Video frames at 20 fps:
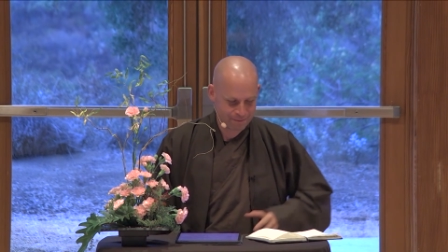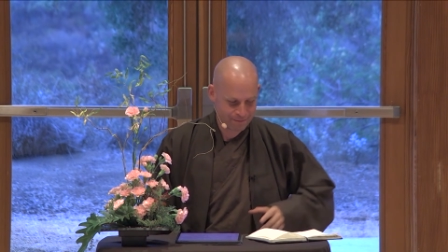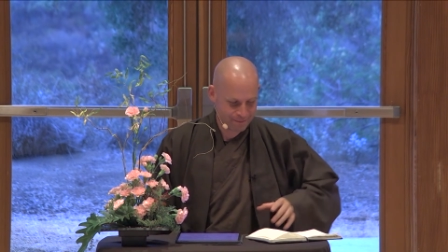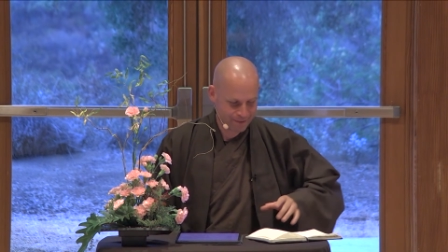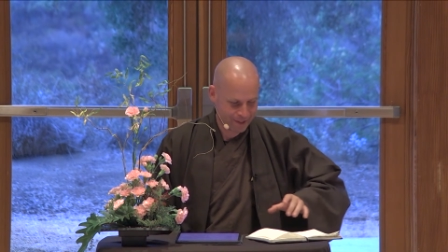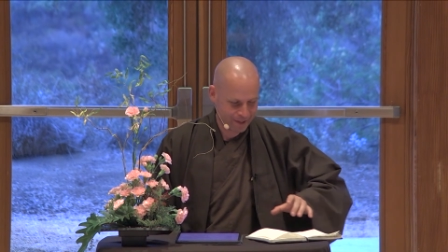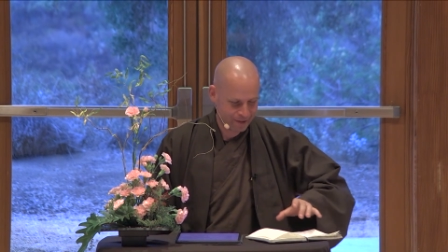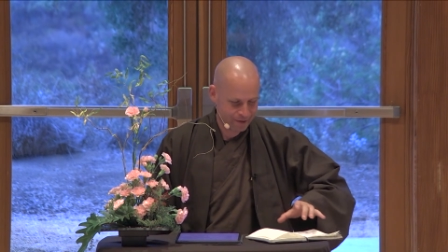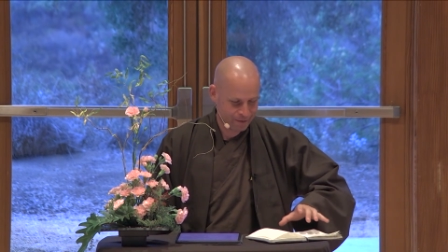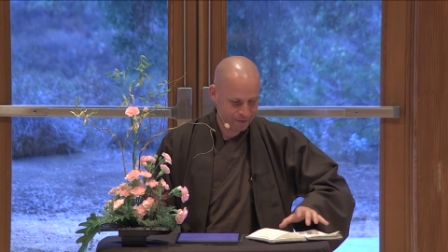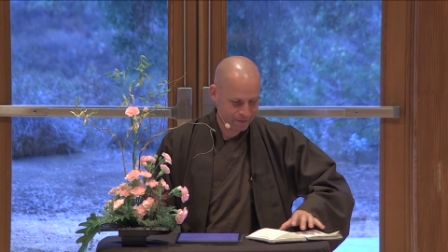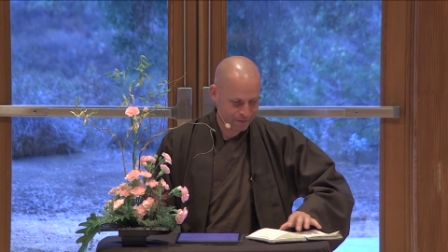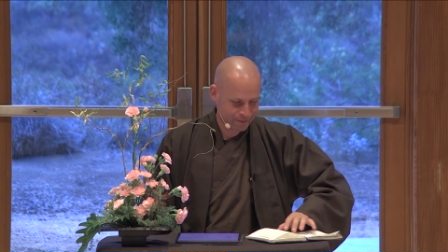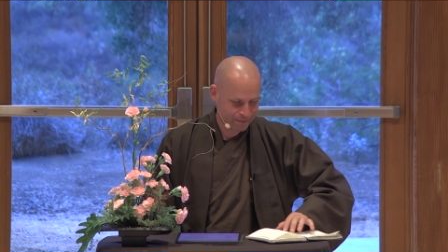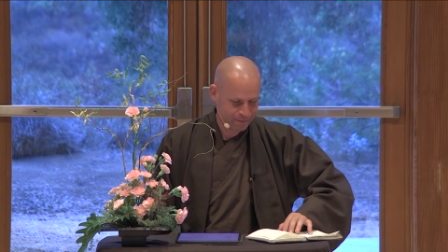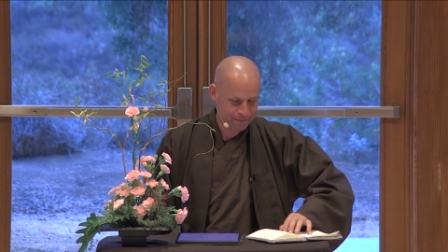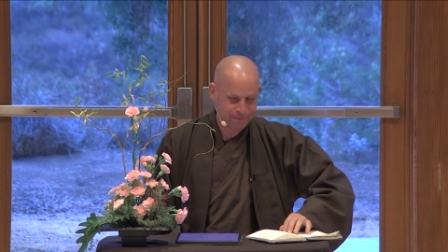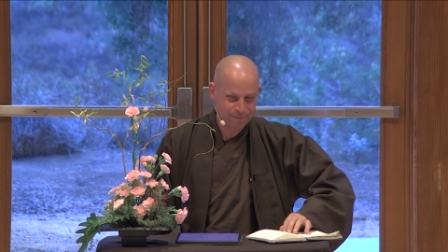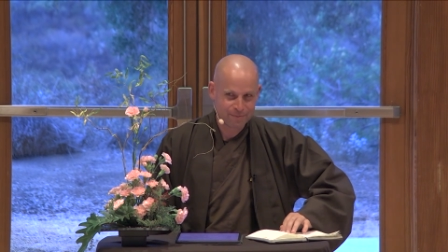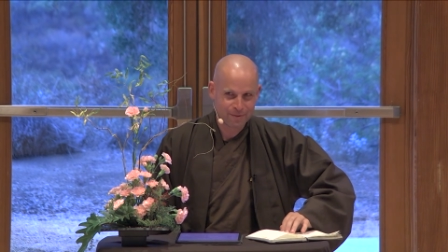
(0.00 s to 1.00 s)
thank you
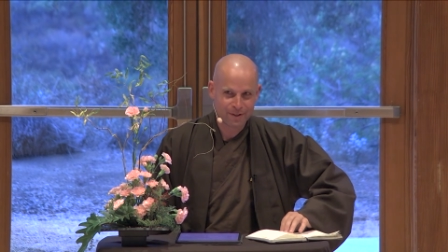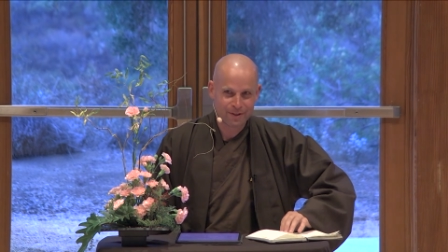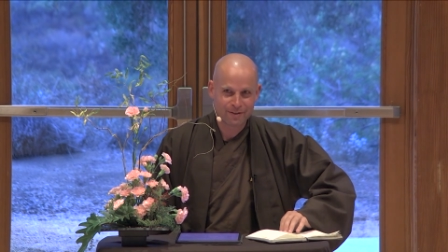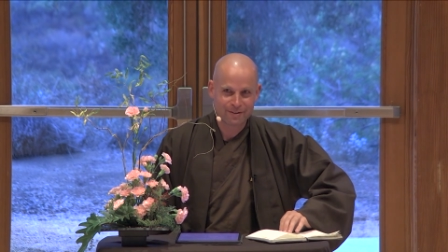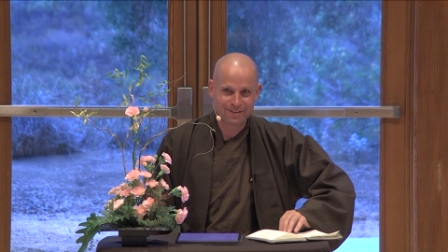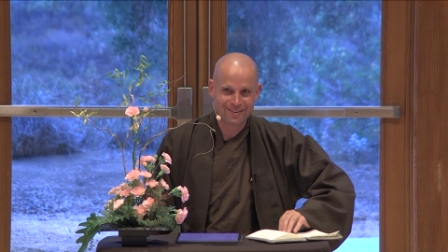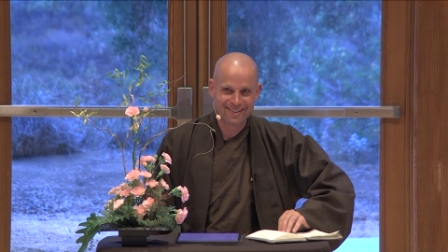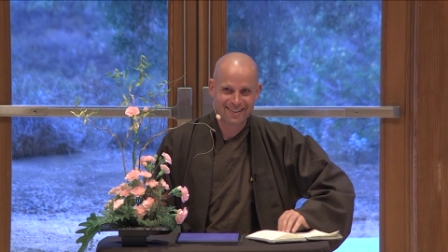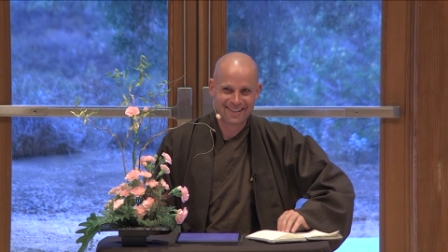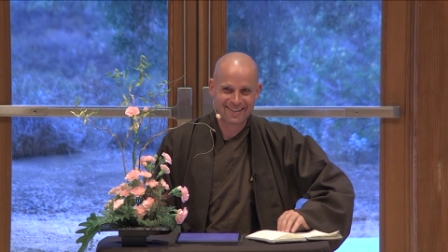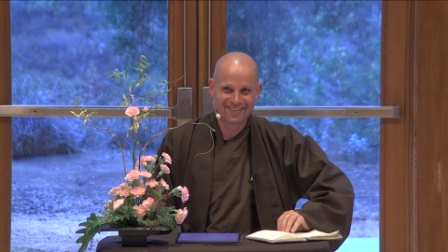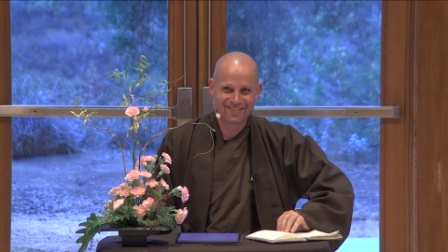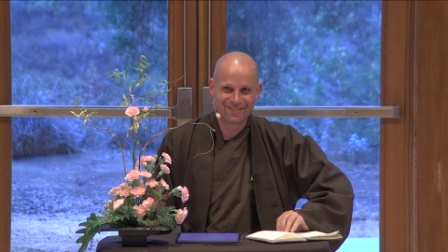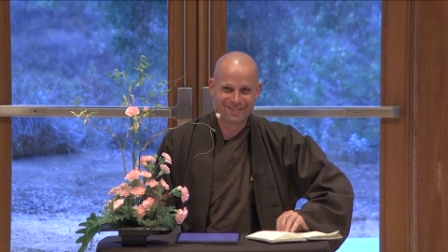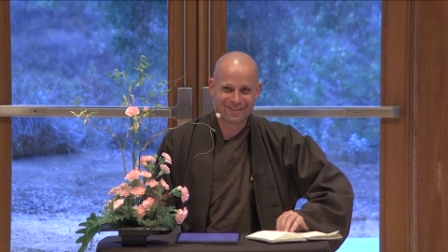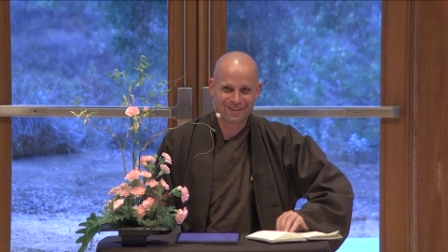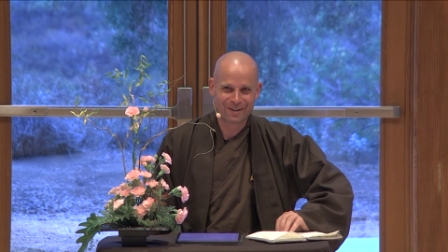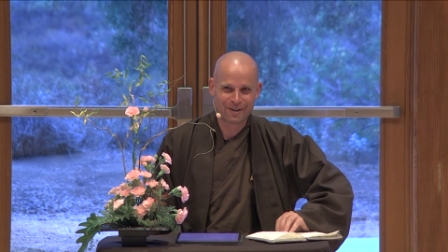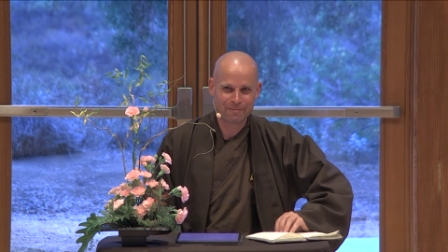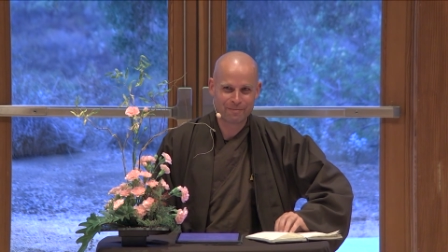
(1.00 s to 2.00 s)
brothers for
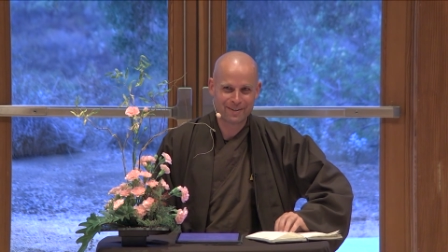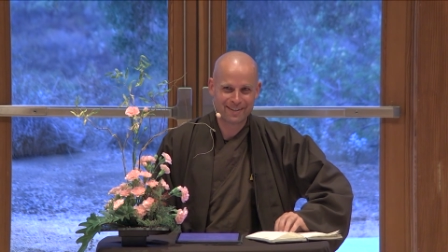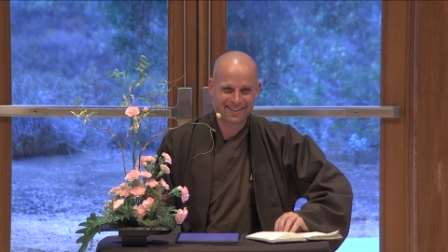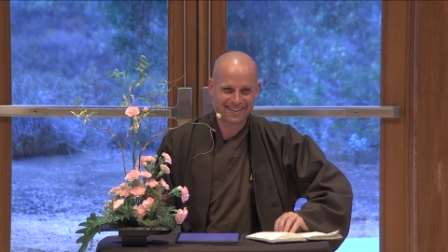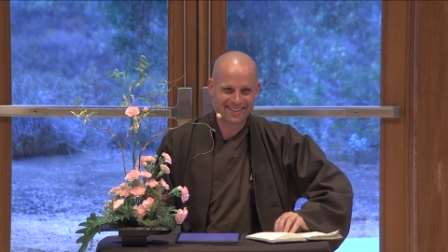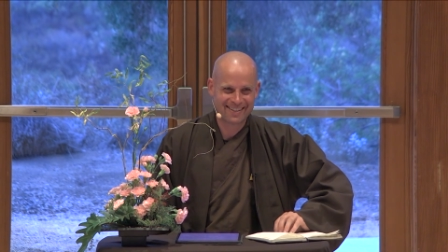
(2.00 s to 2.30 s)
coming,